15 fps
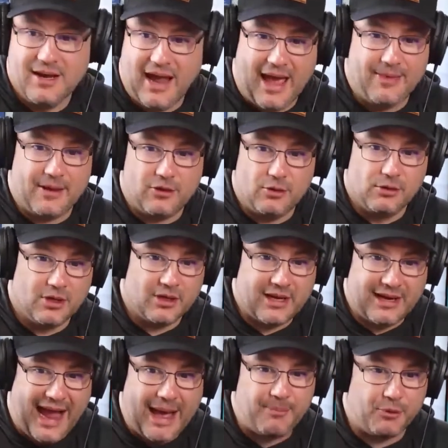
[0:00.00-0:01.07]
And then you look
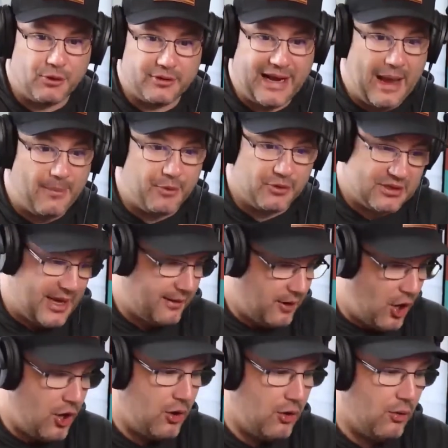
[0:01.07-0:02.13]
at Apple, and Apple's like,
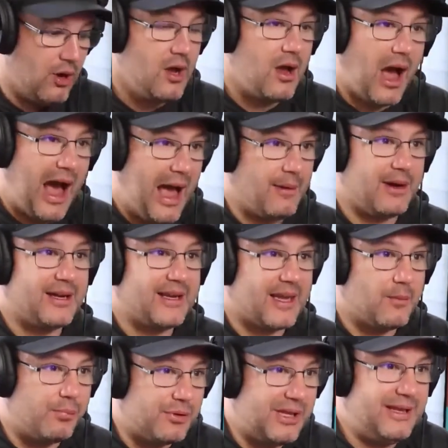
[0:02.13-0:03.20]
oh, I'm going to
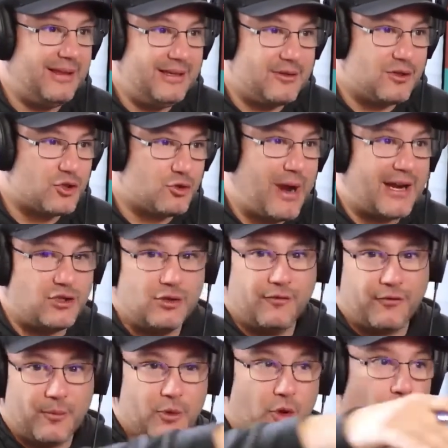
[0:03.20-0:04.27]
completely distract you
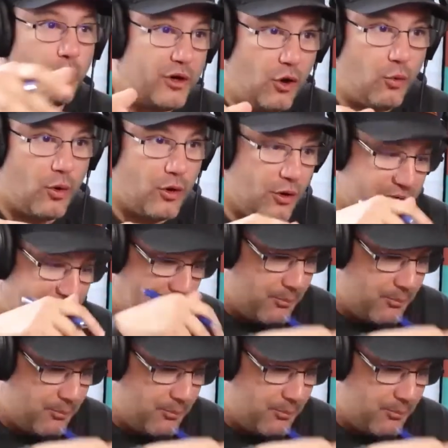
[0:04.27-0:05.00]
from the real world yeah.